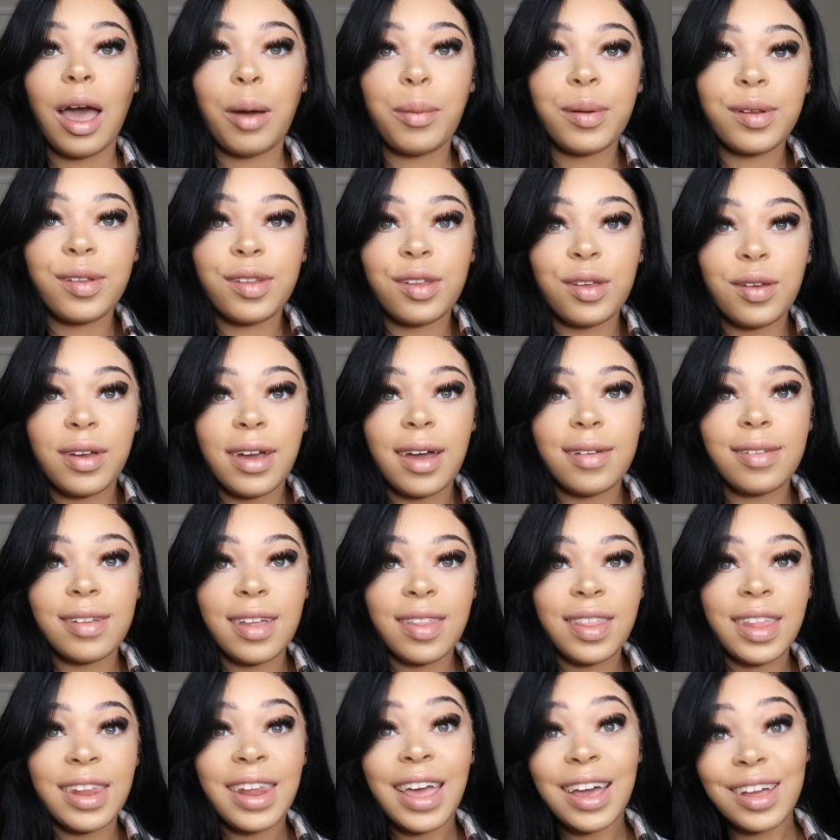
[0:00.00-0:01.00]
I will see you
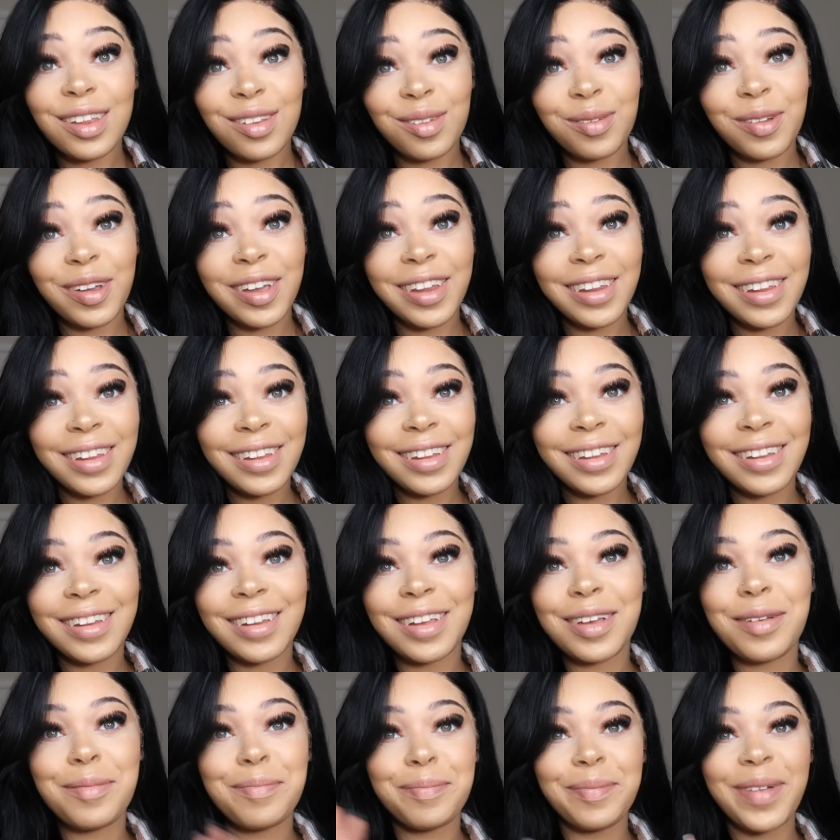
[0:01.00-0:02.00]
guys in the next one.
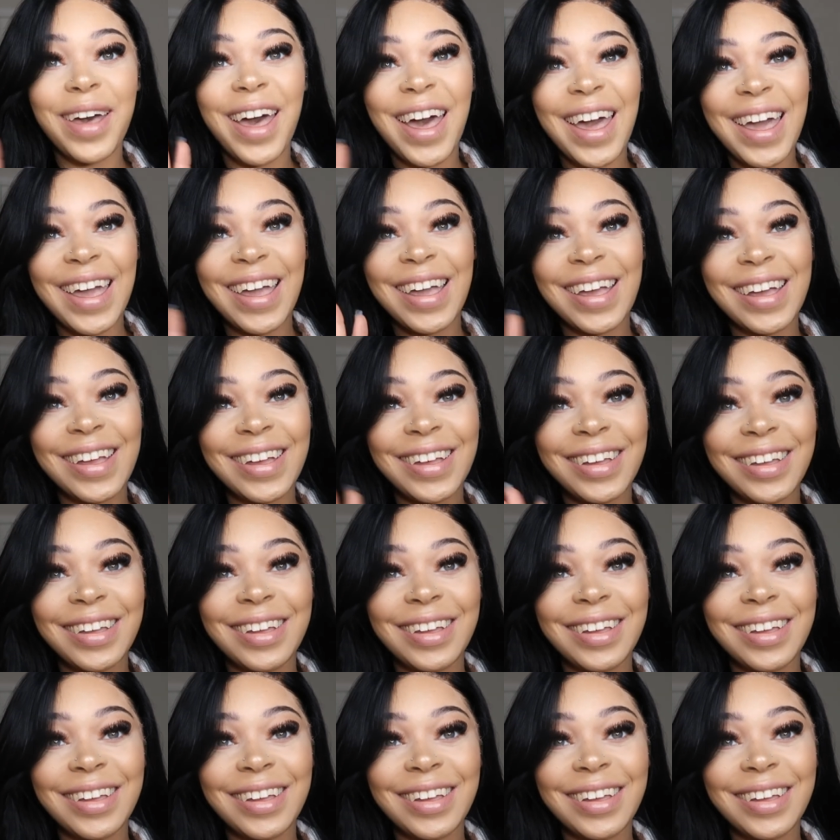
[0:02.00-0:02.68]
Bye.